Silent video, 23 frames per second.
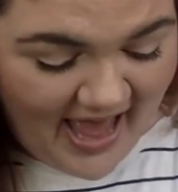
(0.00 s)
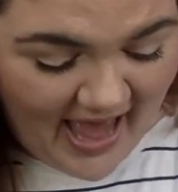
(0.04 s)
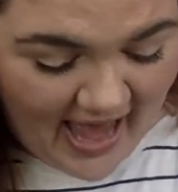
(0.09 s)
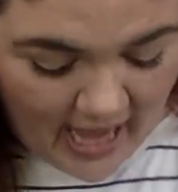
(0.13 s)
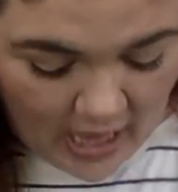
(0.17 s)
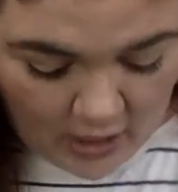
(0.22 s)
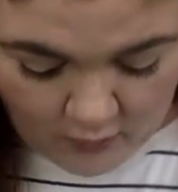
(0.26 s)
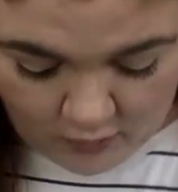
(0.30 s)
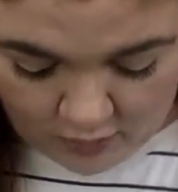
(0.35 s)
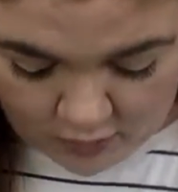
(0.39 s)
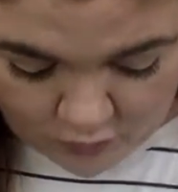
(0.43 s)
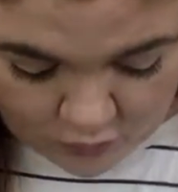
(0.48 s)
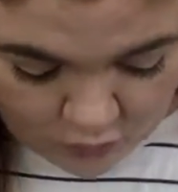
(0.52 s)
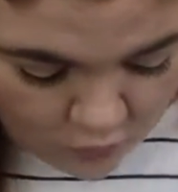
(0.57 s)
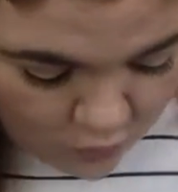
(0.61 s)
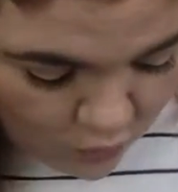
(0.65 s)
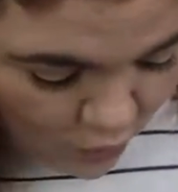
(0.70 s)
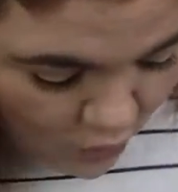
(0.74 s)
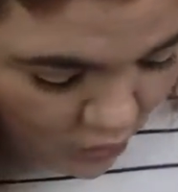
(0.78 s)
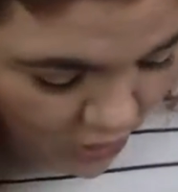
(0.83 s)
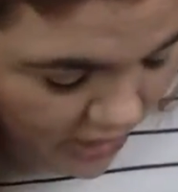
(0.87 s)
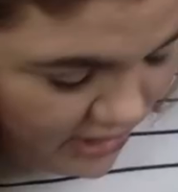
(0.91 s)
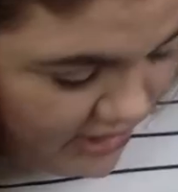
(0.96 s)
our
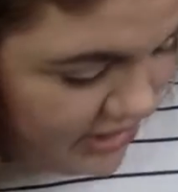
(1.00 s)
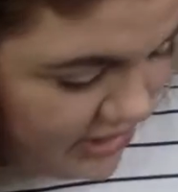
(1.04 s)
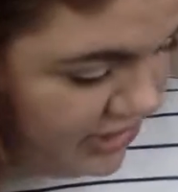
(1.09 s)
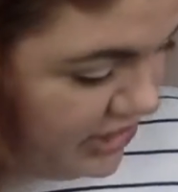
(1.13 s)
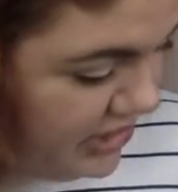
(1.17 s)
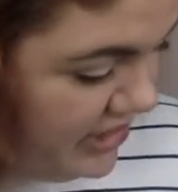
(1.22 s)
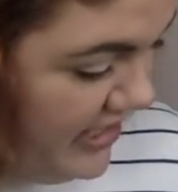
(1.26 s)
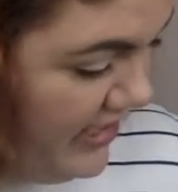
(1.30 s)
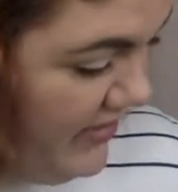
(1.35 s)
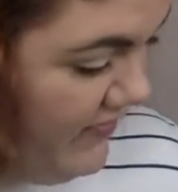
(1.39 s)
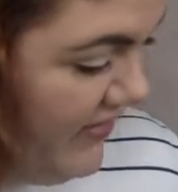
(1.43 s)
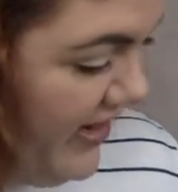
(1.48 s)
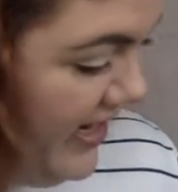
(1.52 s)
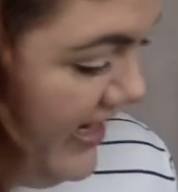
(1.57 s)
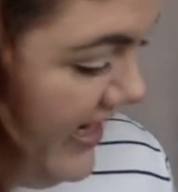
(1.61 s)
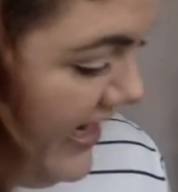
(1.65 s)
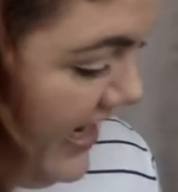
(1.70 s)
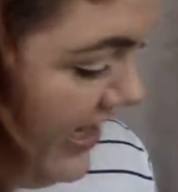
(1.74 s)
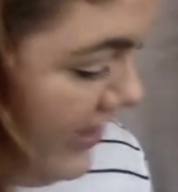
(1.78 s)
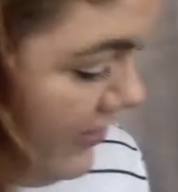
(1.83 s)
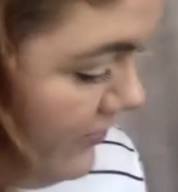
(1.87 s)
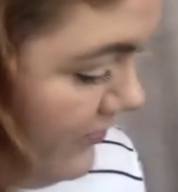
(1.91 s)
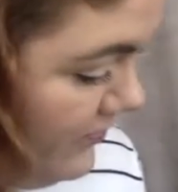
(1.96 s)
worksheet right
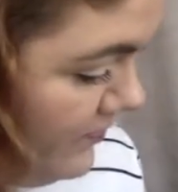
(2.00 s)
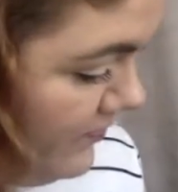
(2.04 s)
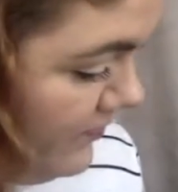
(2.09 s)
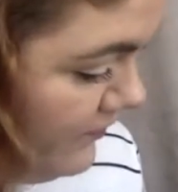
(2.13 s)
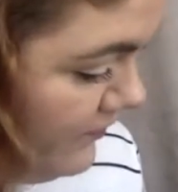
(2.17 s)
now.